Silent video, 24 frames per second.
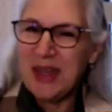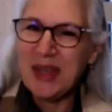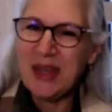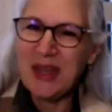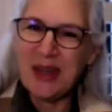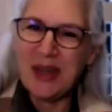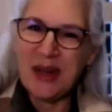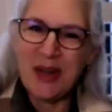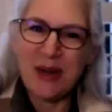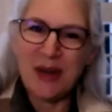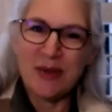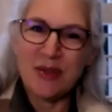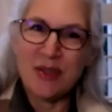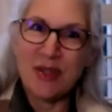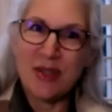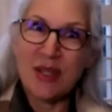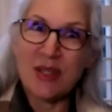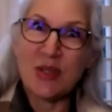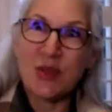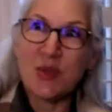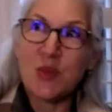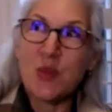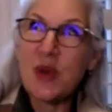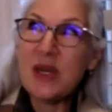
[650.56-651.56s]
you know,
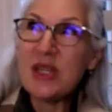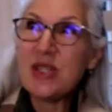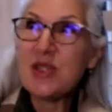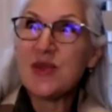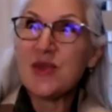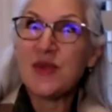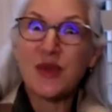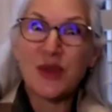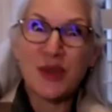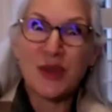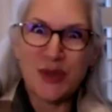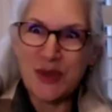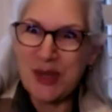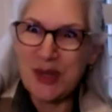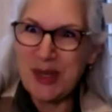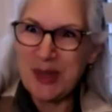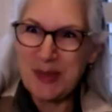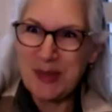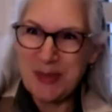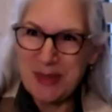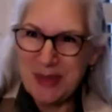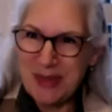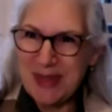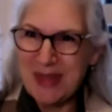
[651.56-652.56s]
just wishful
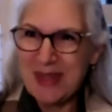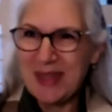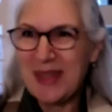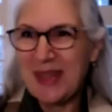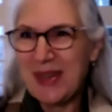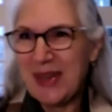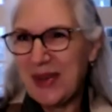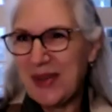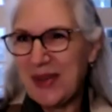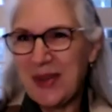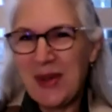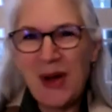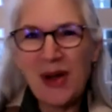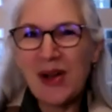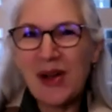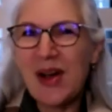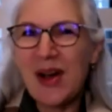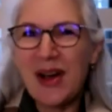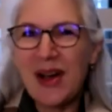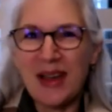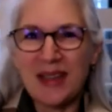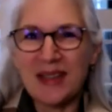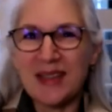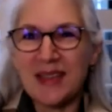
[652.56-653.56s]
dreams, you know, all
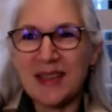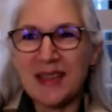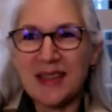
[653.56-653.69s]
kinds.